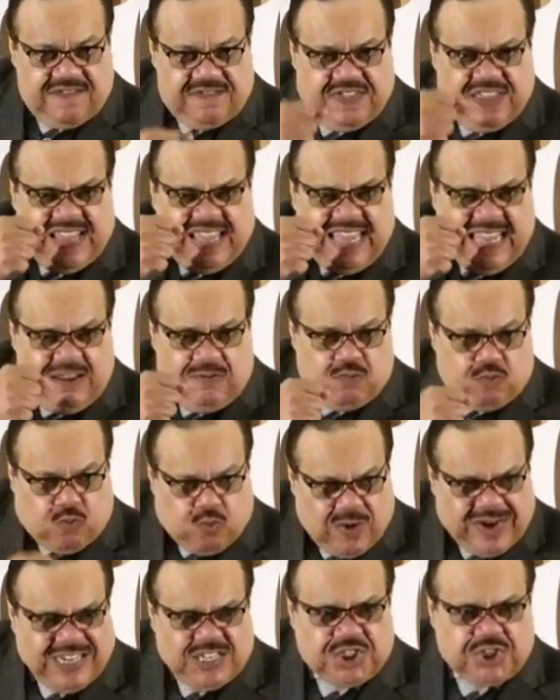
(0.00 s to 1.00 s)
the
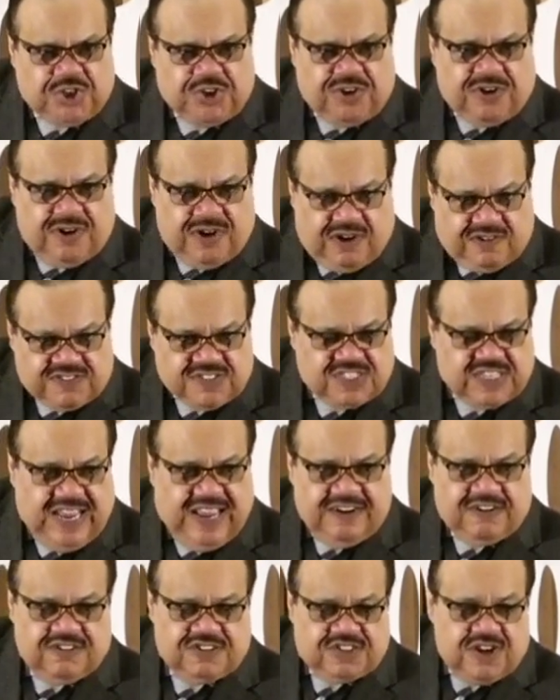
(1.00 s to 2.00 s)
erasure of
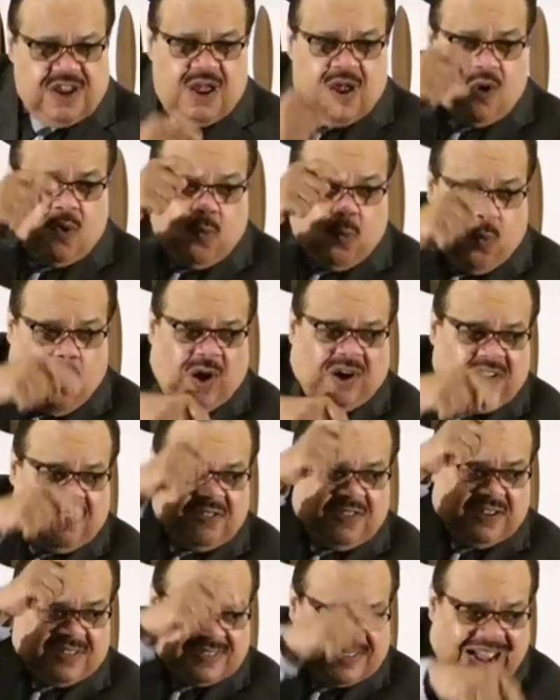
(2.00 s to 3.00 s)
standards one of
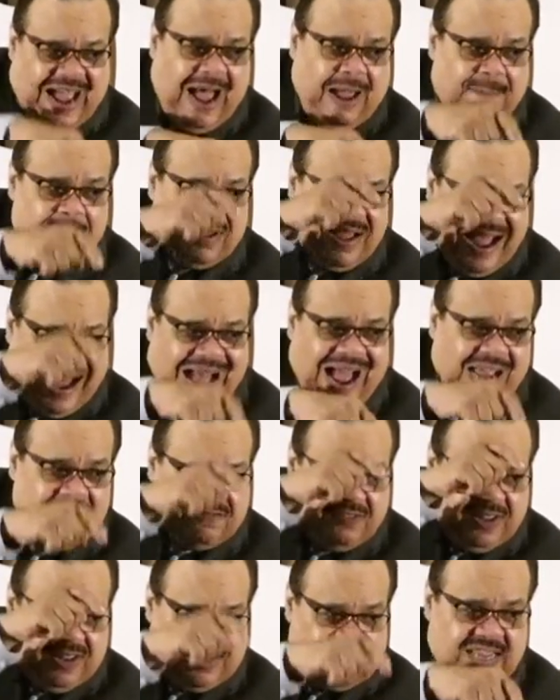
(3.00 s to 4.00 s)
the top
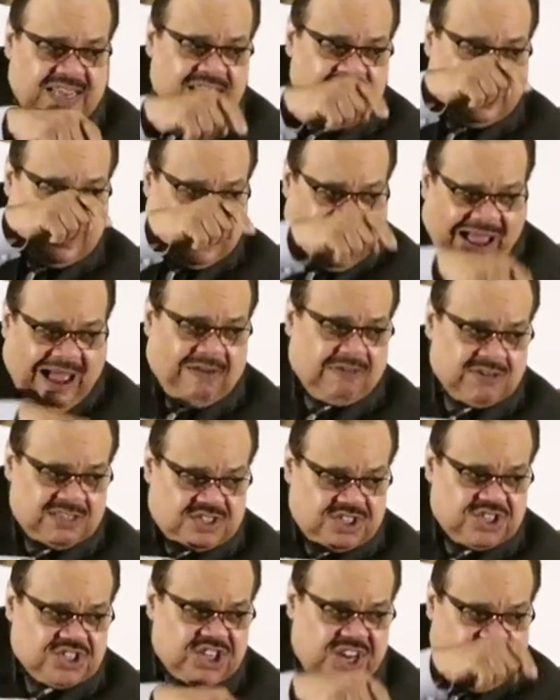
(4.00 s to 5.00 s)
Ivy League
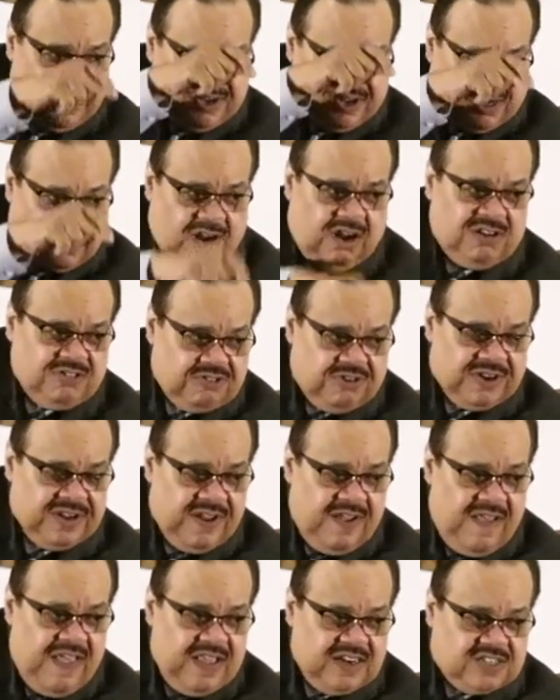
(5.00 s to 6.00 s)
colleges in the country
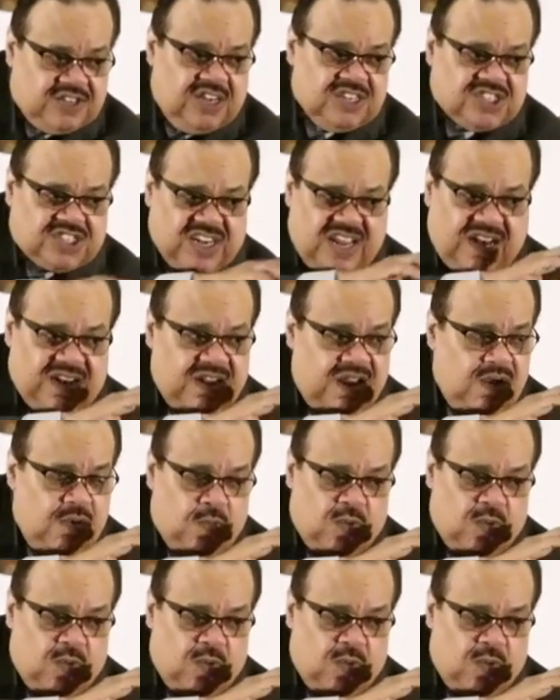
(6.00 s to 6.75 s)
just said,